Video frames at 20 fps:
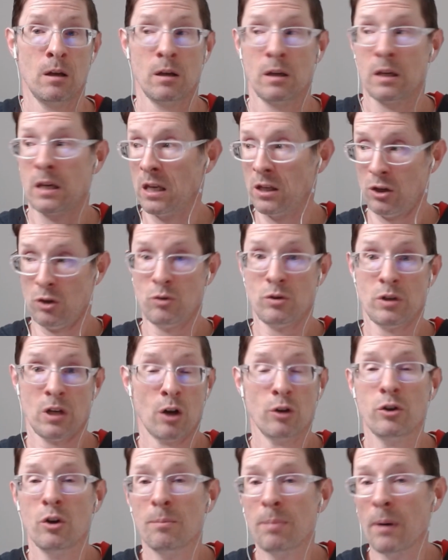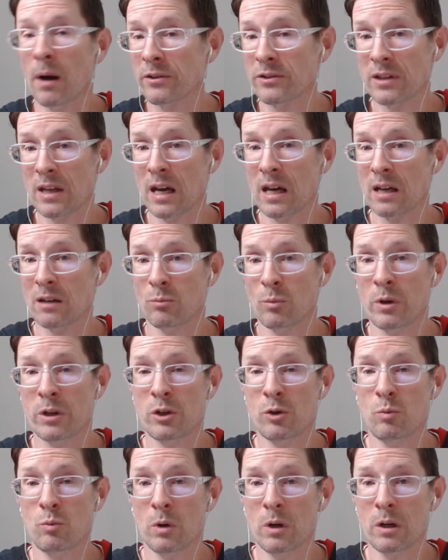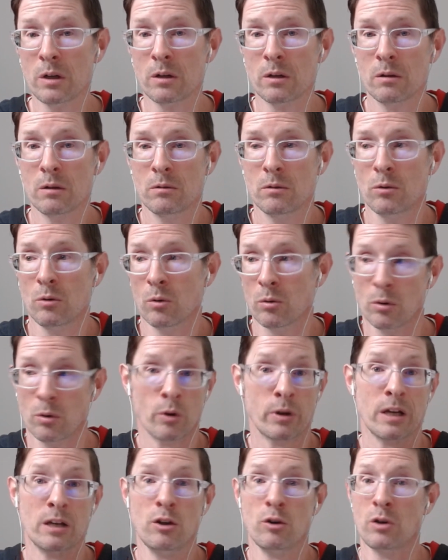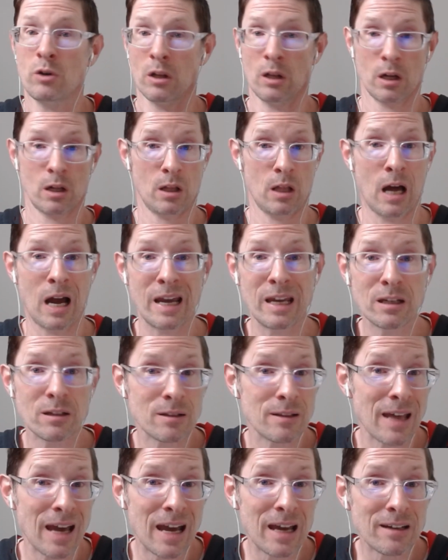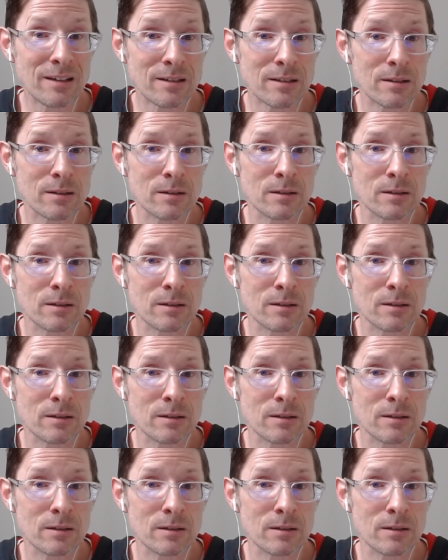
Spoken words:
Can you tell your boss that where you work? Or can you tell a client that?